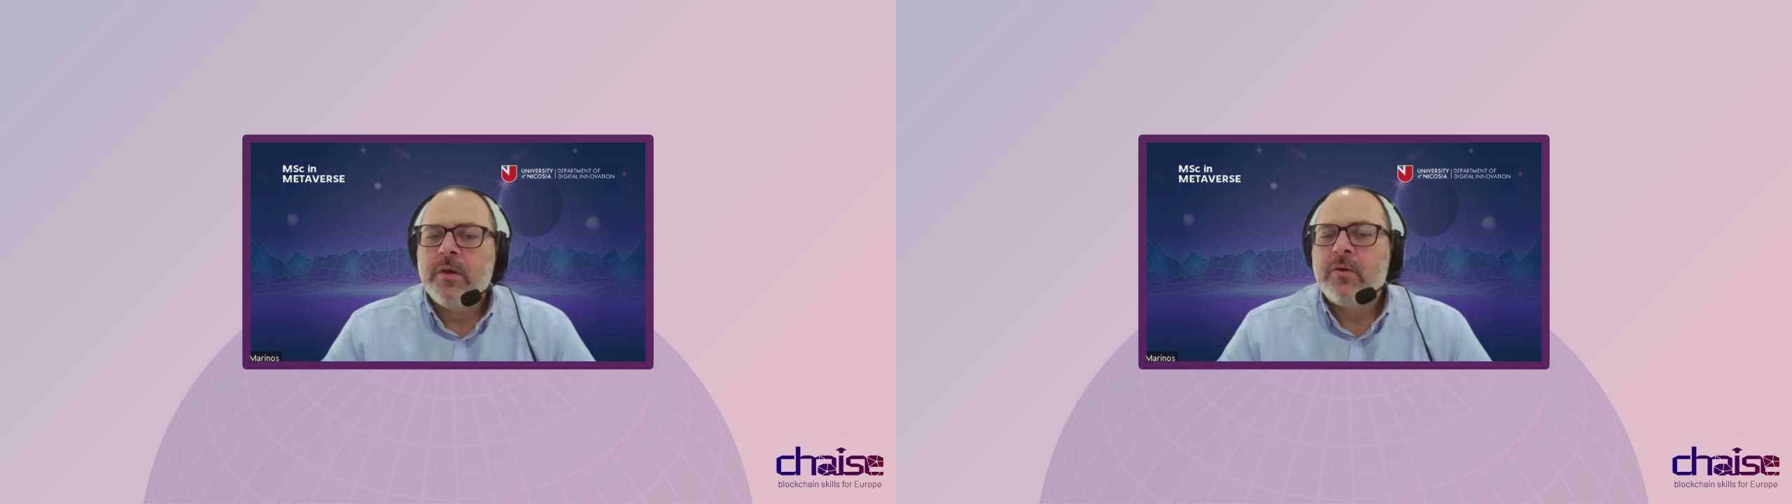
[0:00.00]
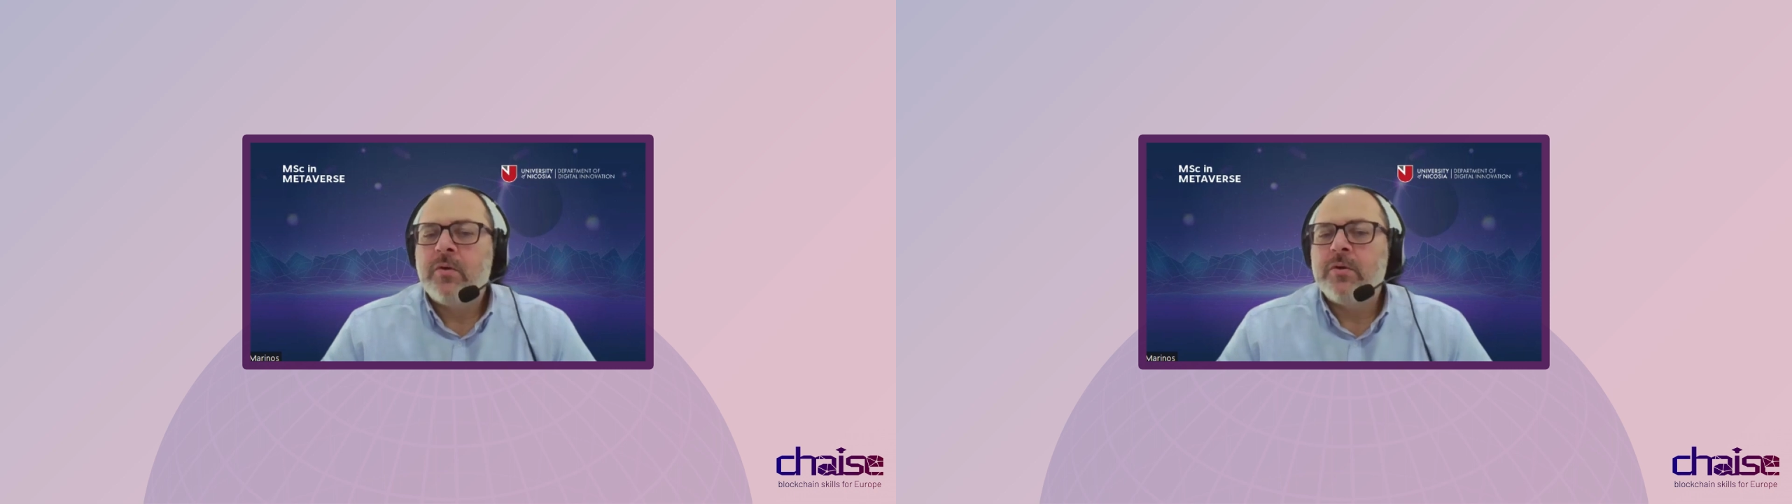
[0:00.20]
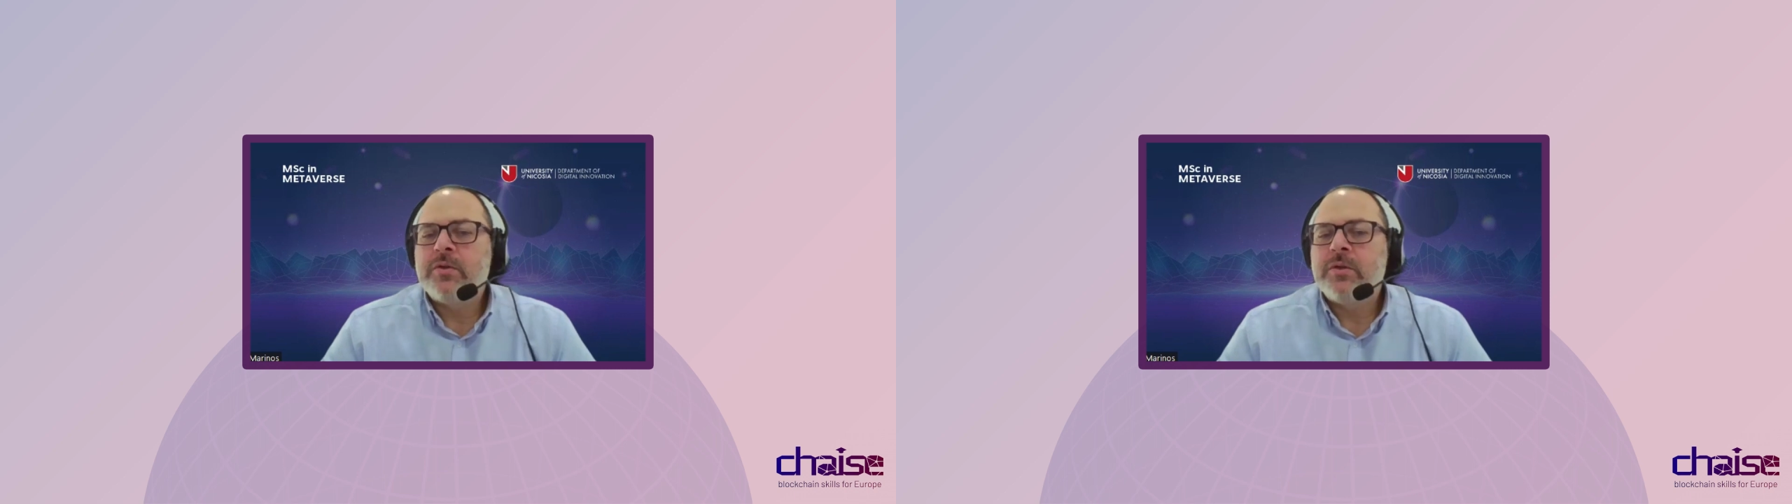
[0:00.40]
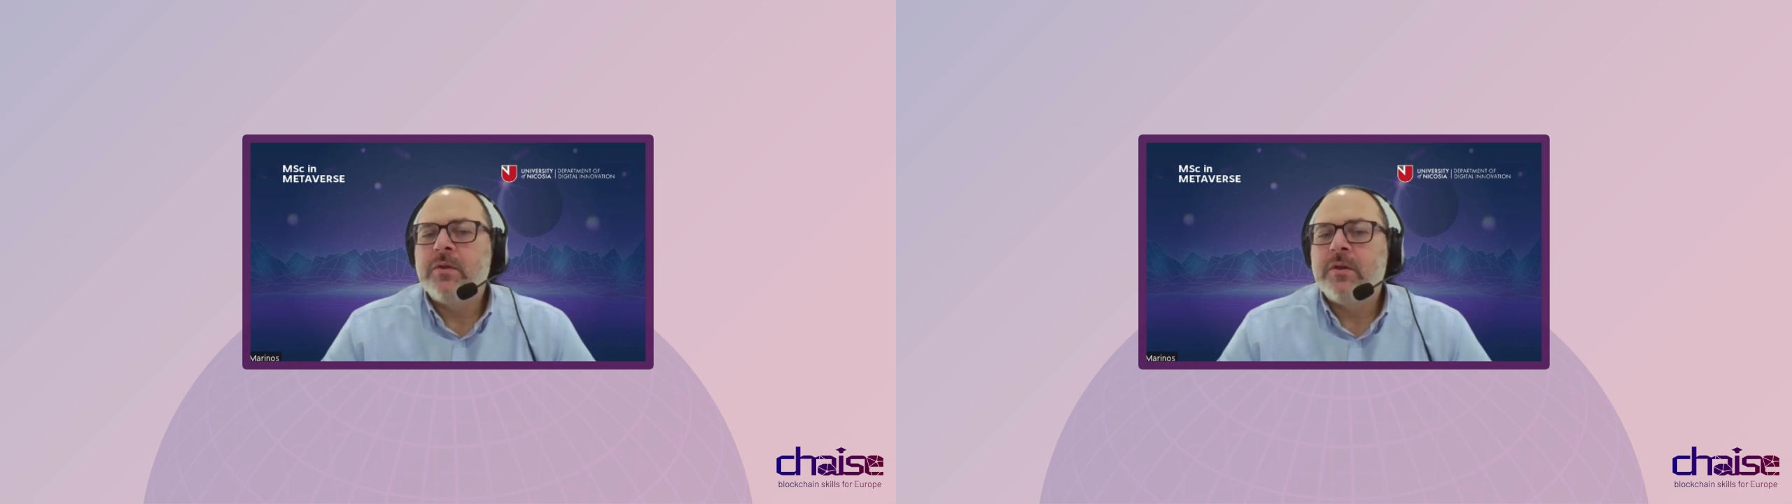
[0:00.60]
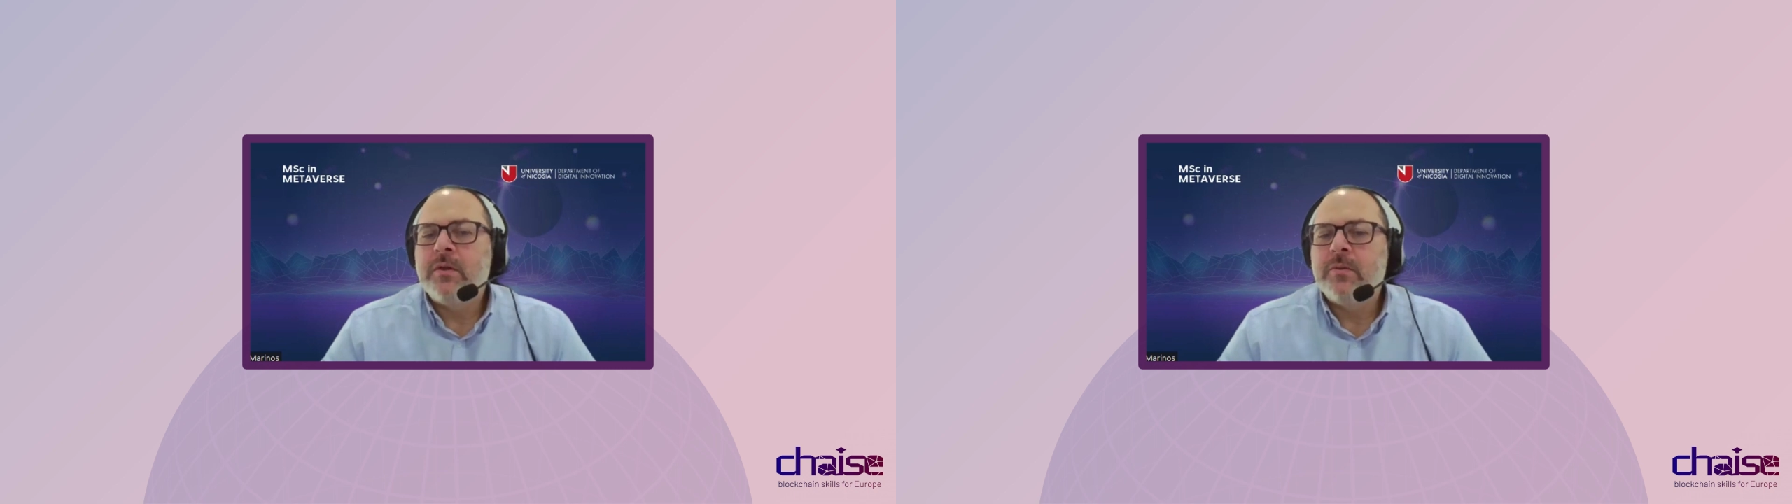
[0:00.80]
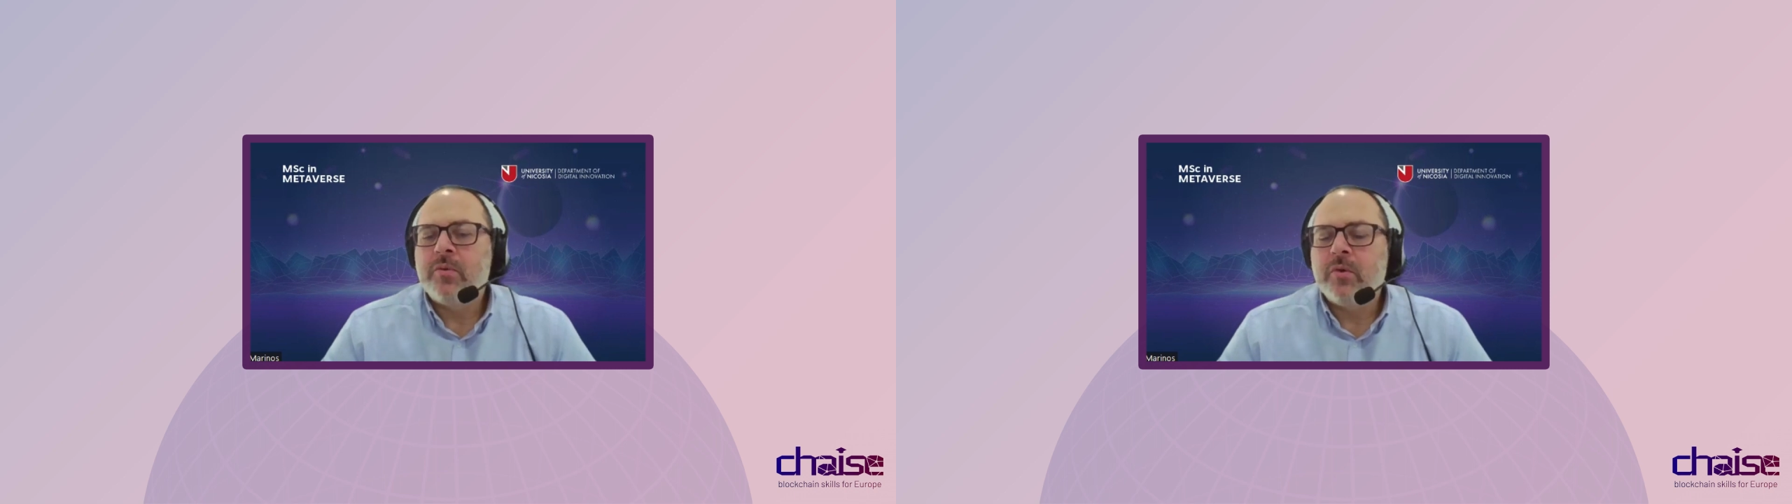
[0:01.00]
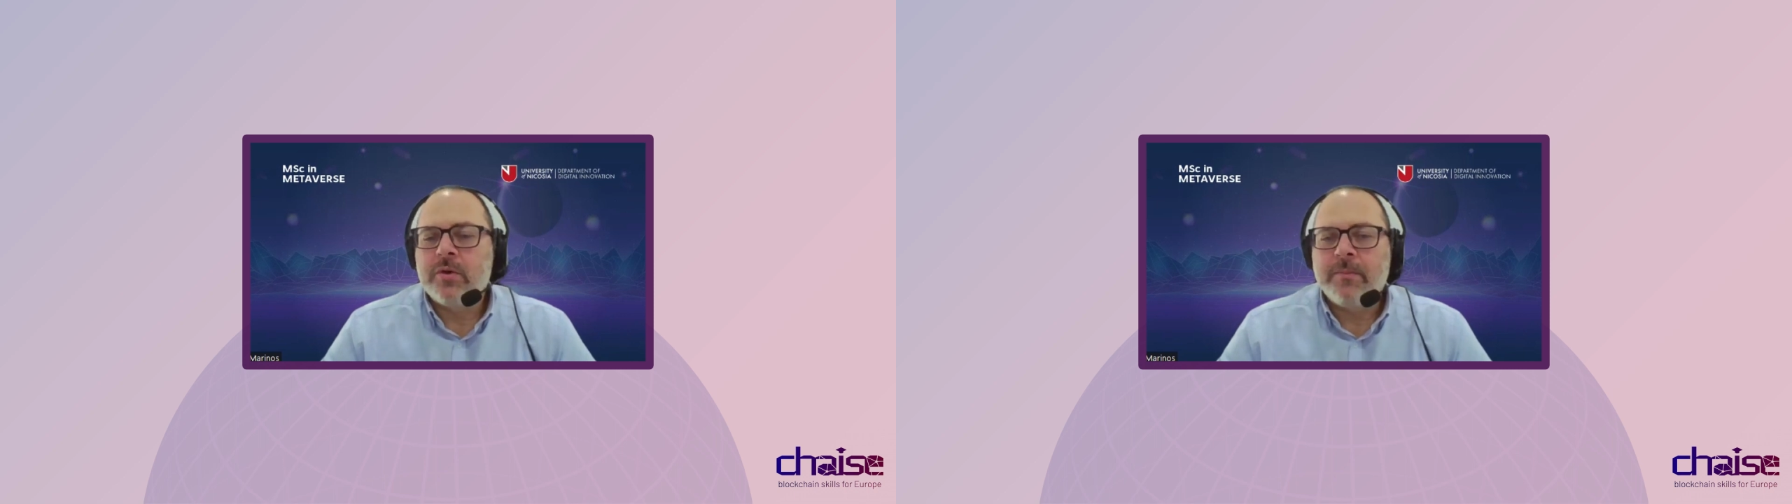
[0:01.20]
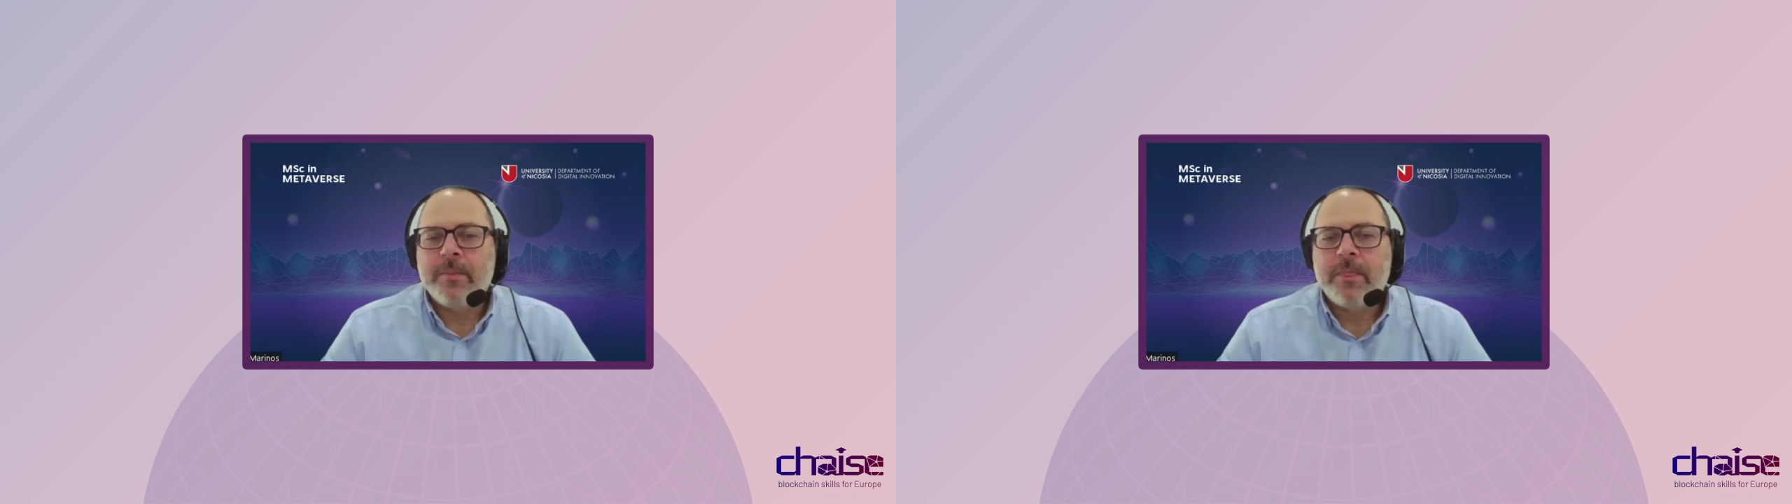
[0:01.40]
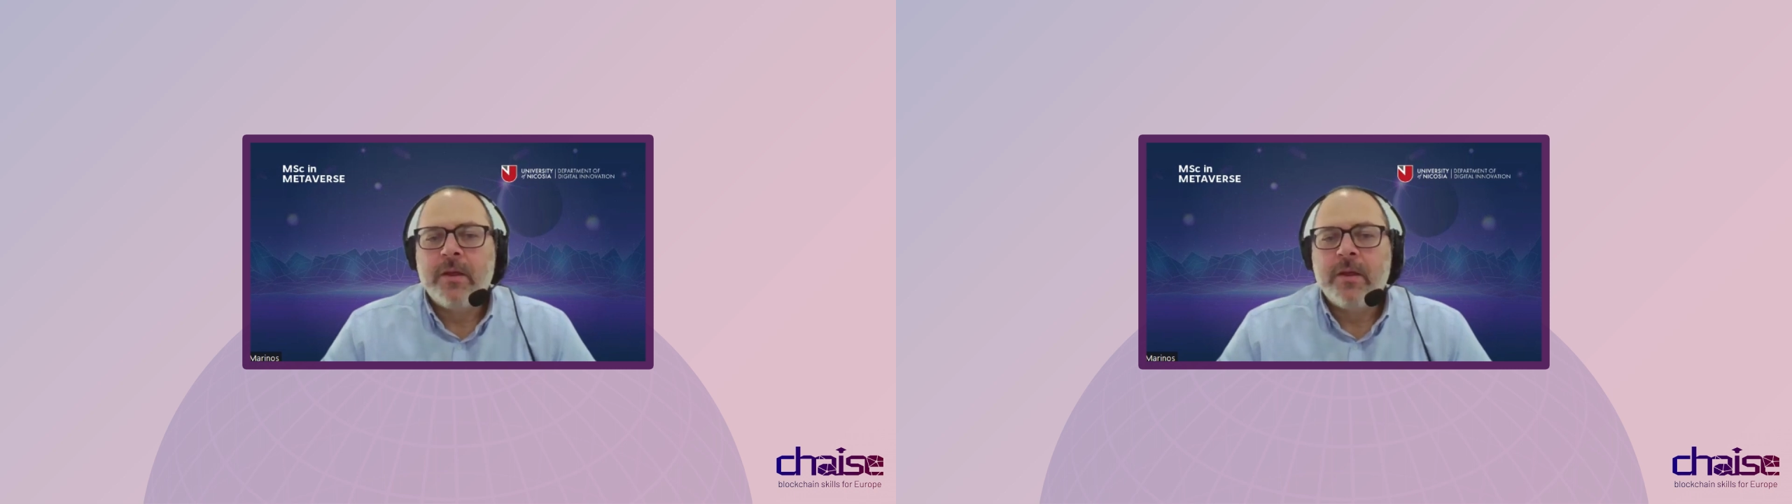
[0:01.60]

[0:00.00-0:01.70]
course in the program.